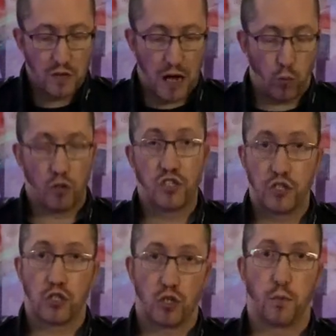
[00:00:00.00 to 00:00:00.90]
I
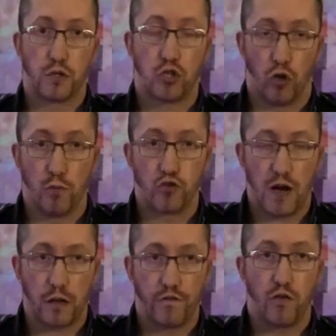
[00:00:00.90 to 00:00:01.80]
wanted the Super Storm
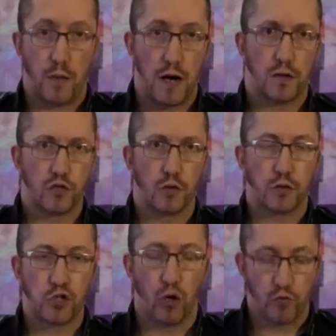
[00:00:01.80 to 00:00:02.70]
Dragon for my
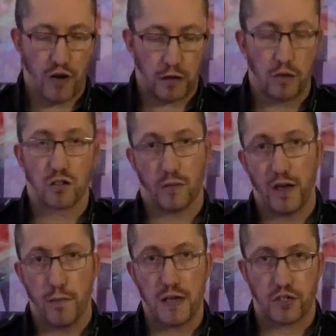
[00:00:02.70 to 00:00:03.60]
Super Storm Dragon because I
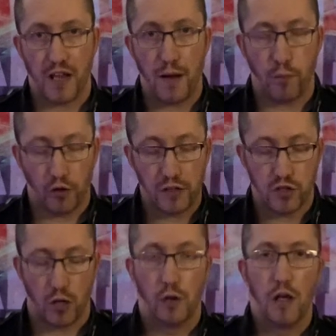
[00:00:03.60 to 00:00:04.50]
made a mess of that body,
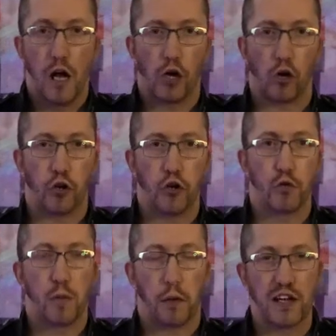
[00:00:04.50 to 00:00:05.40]
so I got a
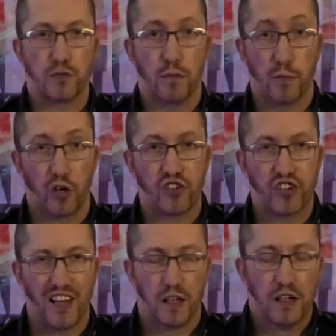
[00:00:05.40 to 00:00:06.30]
new replacement body
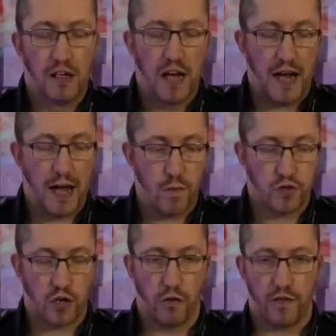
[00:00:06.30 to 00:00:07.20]
shell. Um,
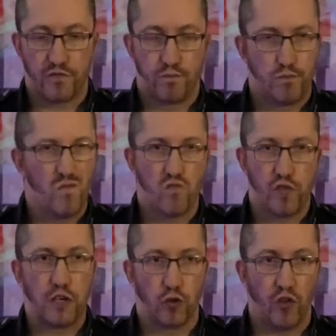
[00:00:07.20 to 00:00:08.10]
so I've
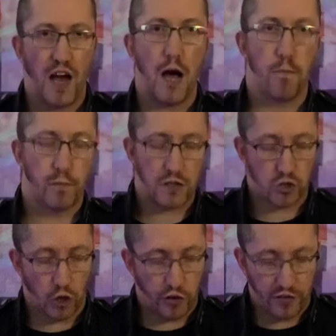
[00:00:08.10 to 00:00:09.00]
redone that and
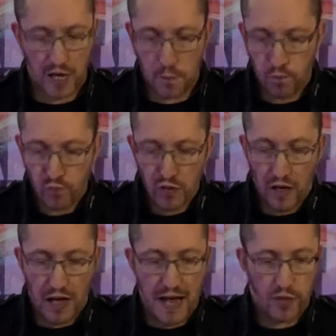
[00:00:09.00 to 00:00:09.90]
that's gone on that.
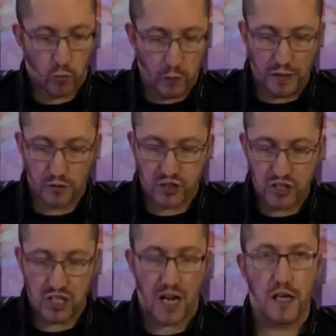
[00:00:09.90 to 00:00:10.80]
Uh, the wheels
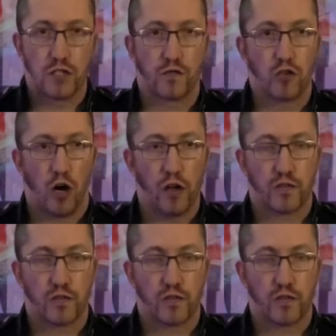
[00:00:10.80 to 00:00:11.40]
and tyres have gone.